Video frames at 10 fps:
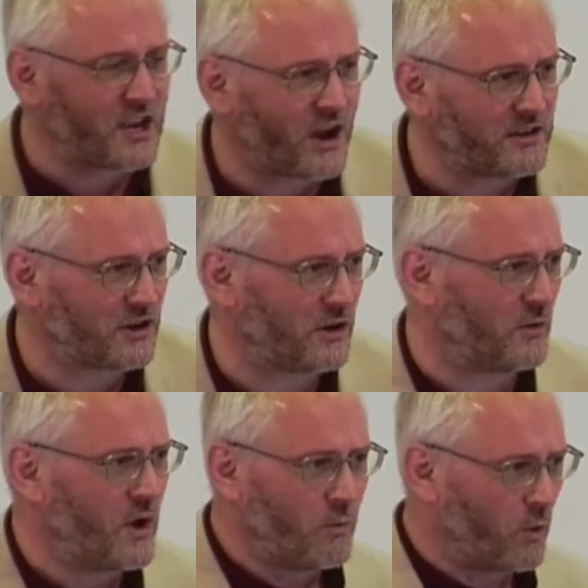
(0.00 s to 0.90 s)
I
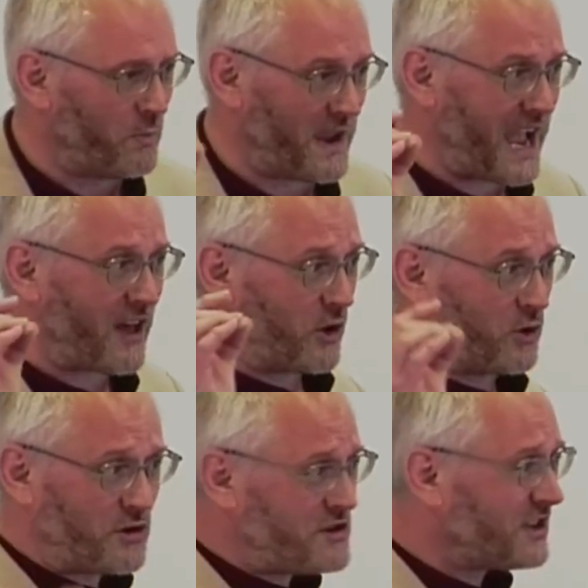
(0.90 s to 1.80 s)
do will be out of the
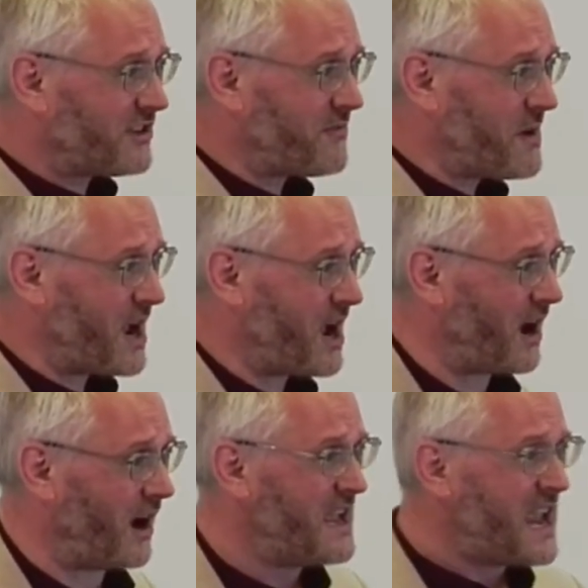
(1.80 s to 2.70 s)
goodness of my
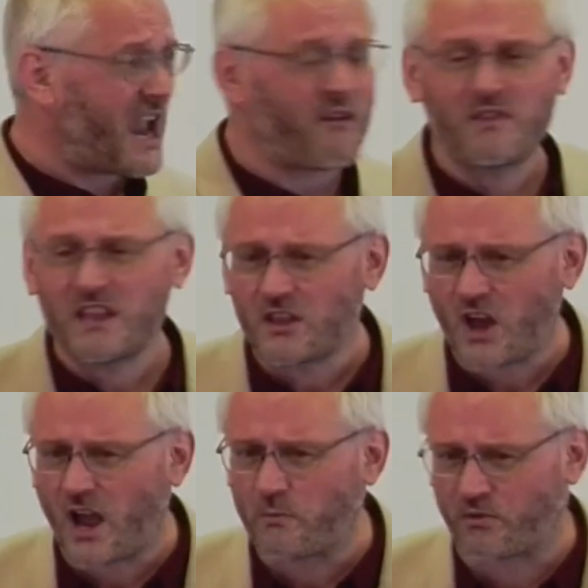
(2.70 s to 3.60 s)
heart. Everything that
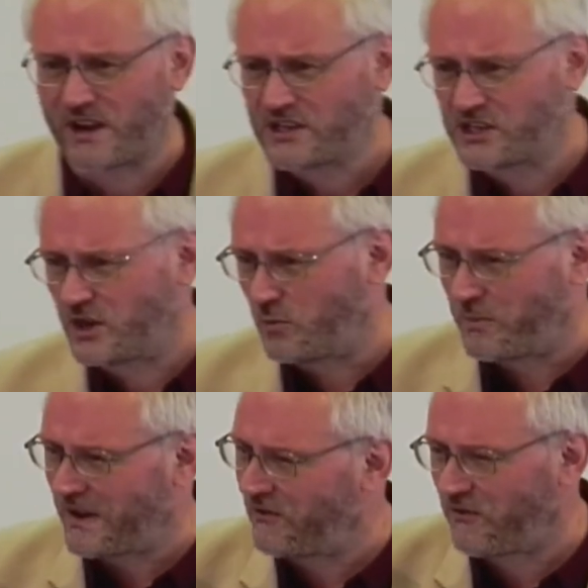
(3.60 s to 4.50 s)
I bring to you will
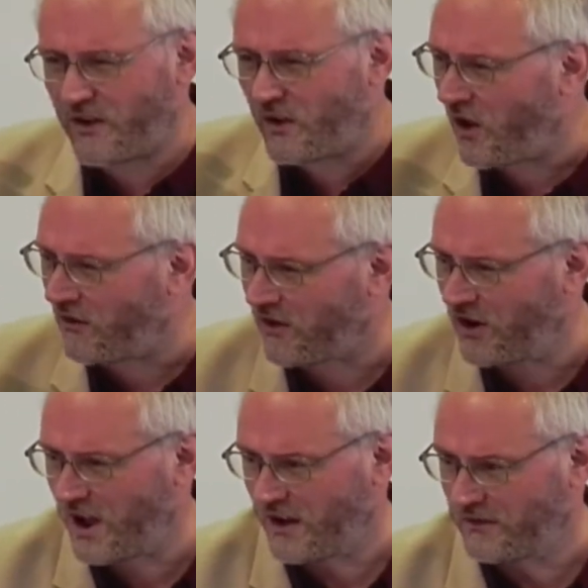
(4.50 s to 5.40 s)
be full of
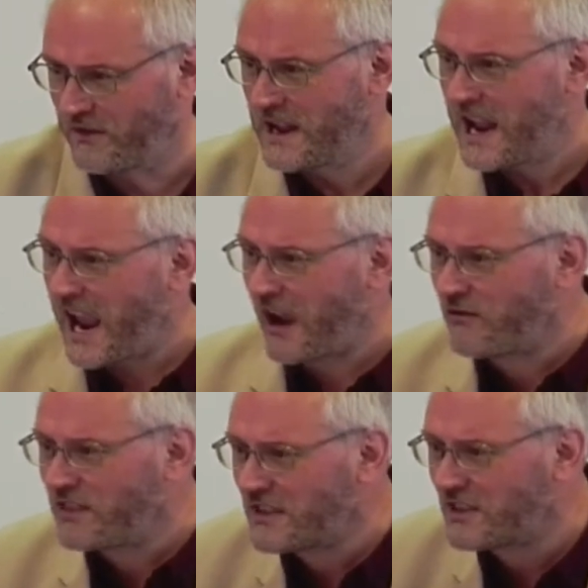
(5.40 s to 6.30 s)
love.
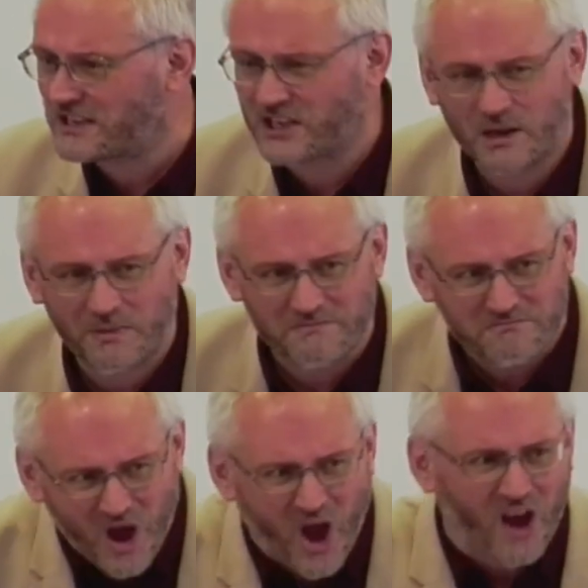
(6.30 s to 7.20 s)
Everything that is going to be
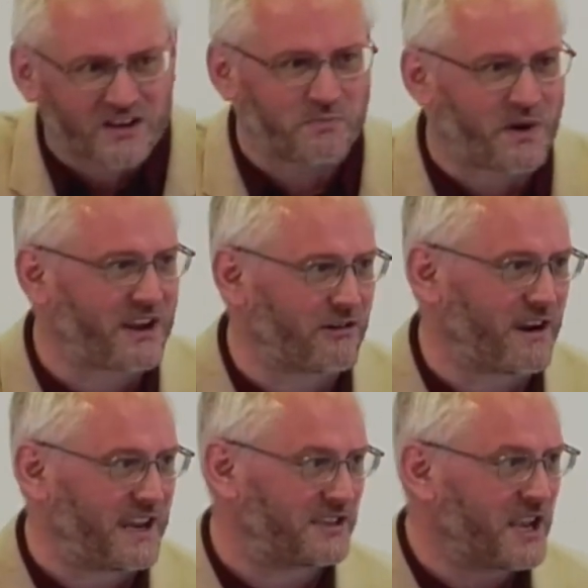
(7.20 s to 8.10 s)
marked by
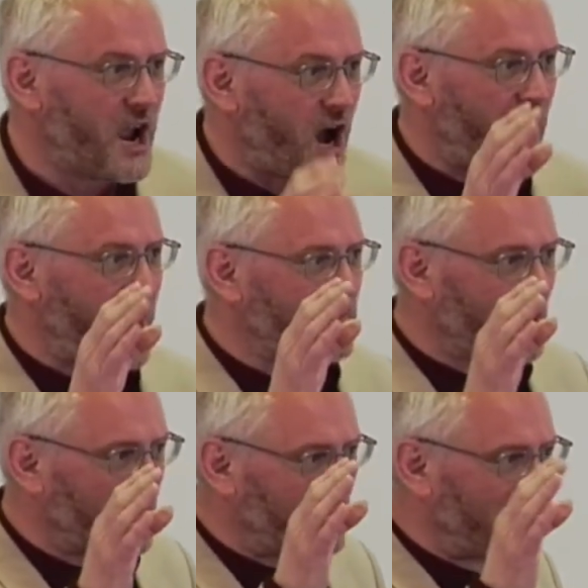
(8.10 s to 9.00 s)
grace. I am going
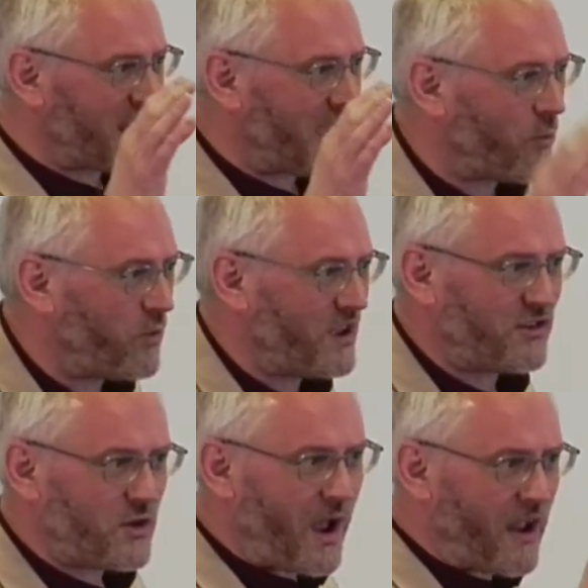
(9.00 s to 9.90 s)
to be there with
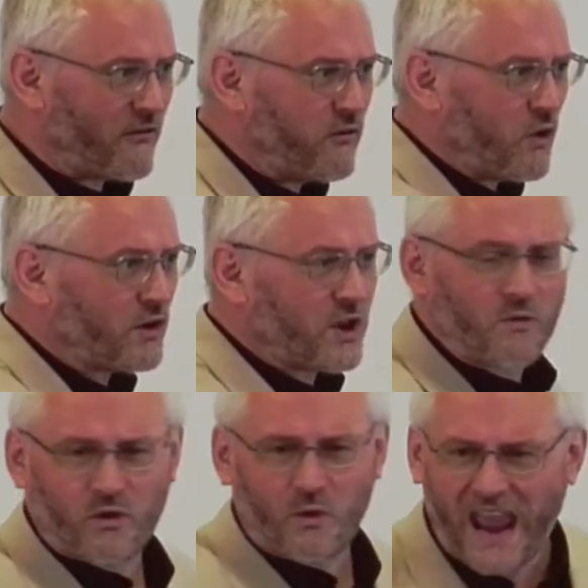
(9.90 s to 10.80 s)
you and for you
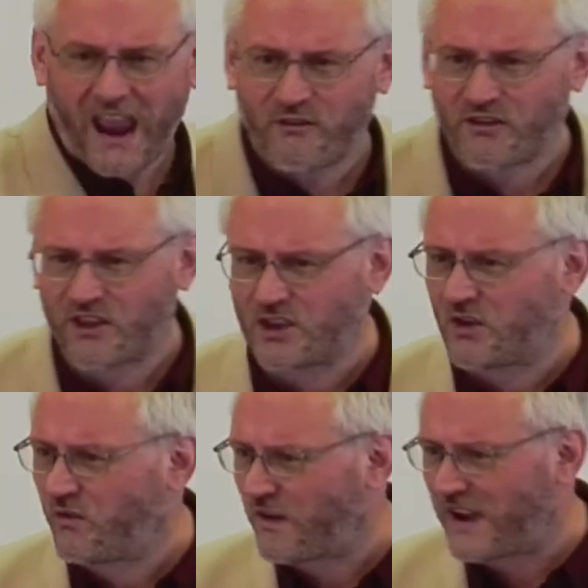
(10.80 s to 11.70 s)
through everything
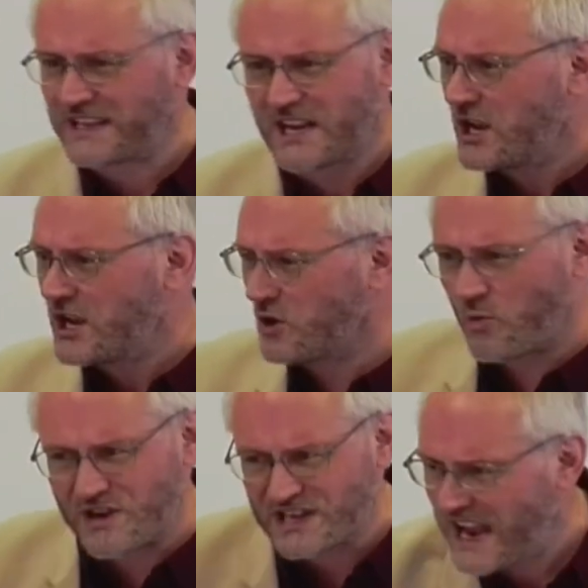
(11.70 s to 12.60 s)
you face. You
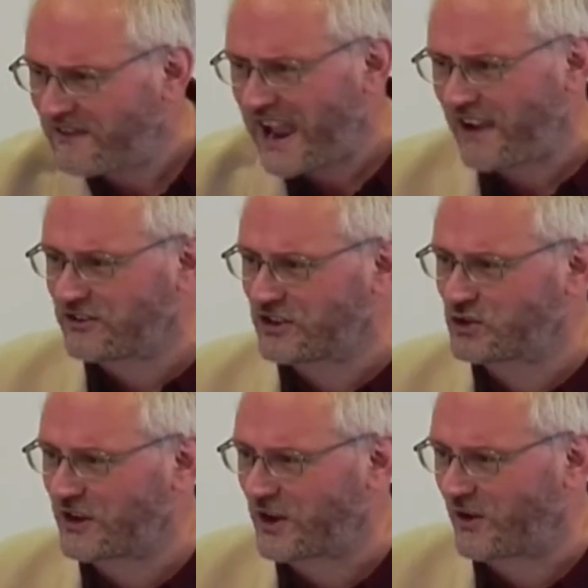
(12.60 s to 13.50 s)
will never have to
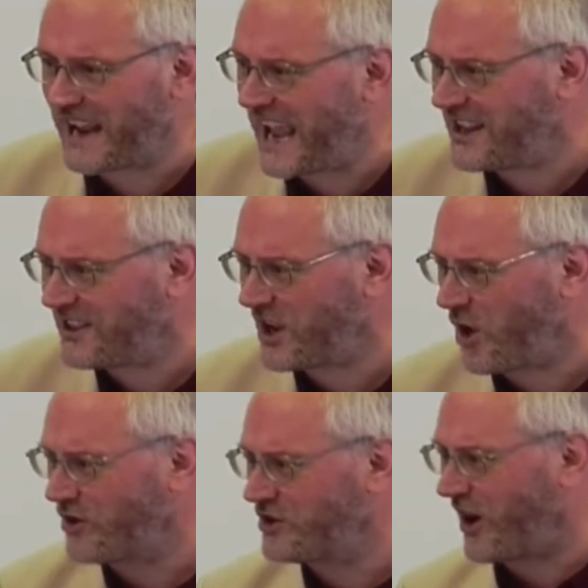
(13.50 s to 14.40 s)
tread on anything
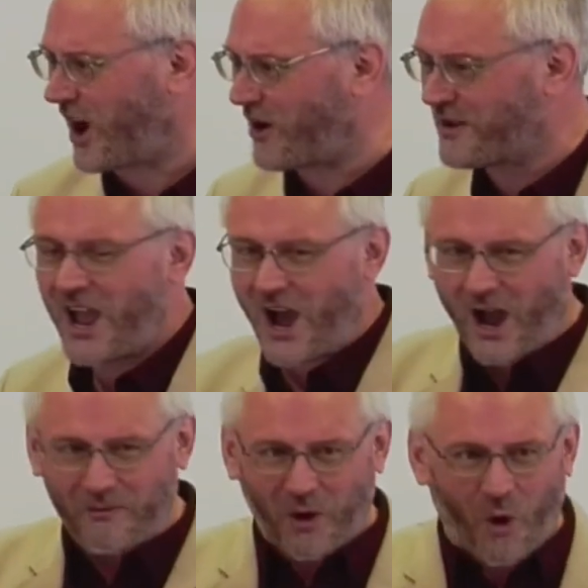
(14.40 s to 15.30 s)
on your own.
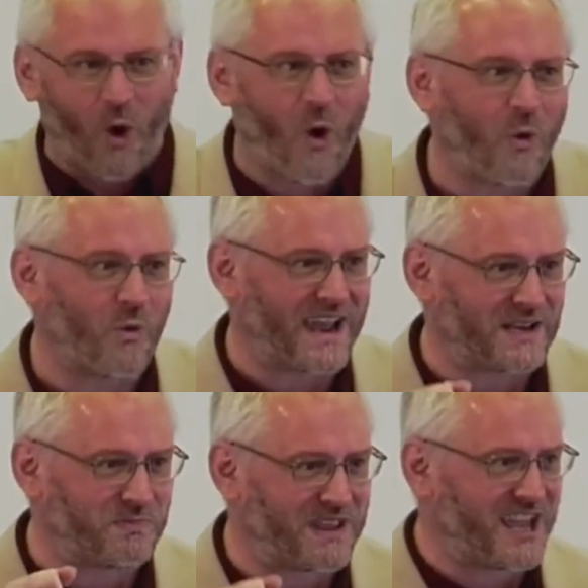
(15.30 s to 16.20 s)
I will always
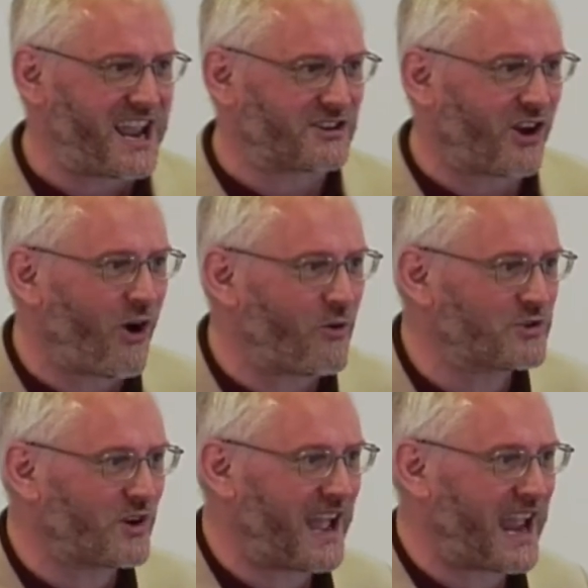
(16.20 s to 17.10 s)
be there to hold
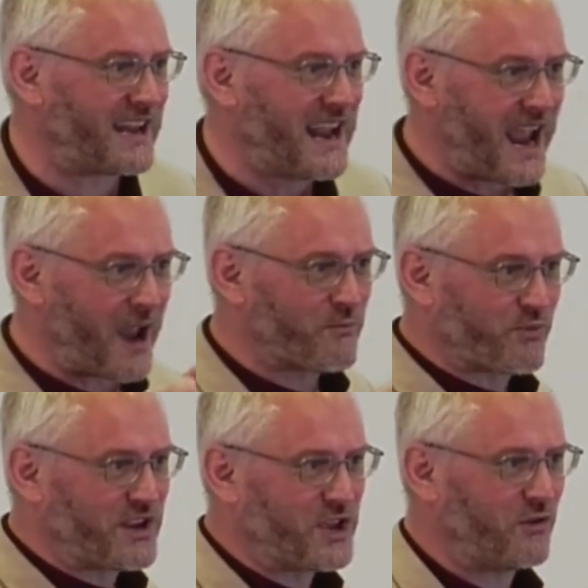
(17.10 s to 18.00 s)
your hand and
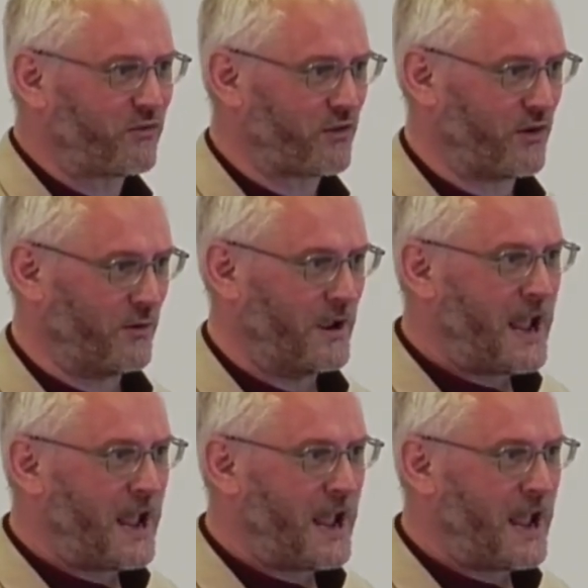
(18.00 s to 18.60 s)
bring you through.